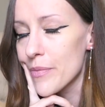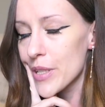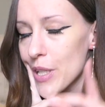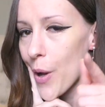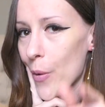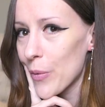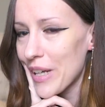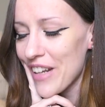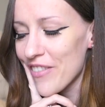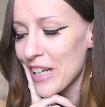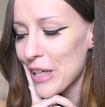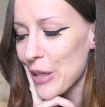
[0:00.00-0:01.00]
So we're
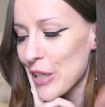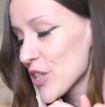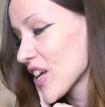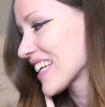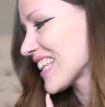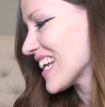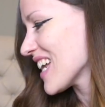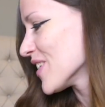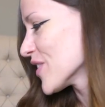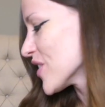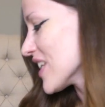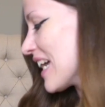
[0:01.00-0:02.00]
definitely gonna check that
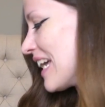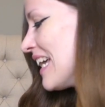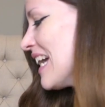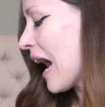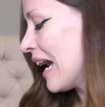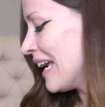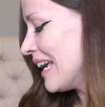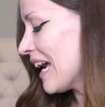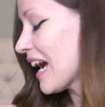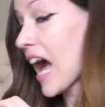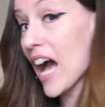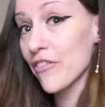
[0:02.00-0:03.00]
out today.
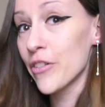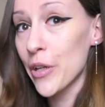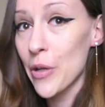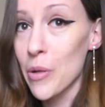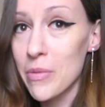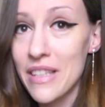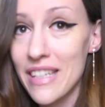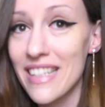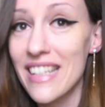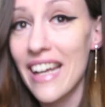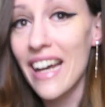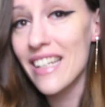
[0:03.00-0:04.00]
I have not opened
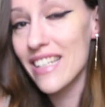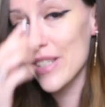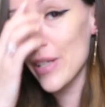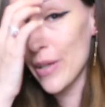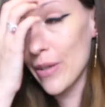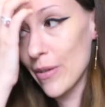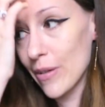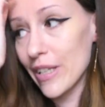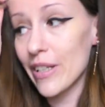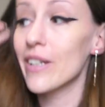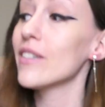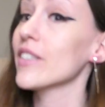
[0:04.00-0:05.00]
these yet, so
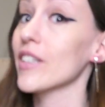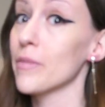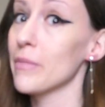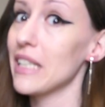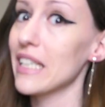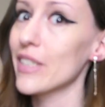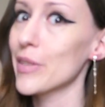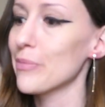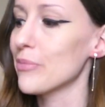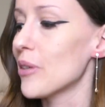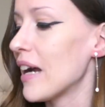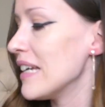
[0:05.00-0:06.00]
you know, it's gonna be like a
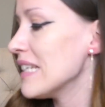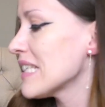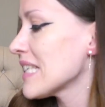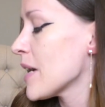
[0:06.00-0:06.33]
surprise.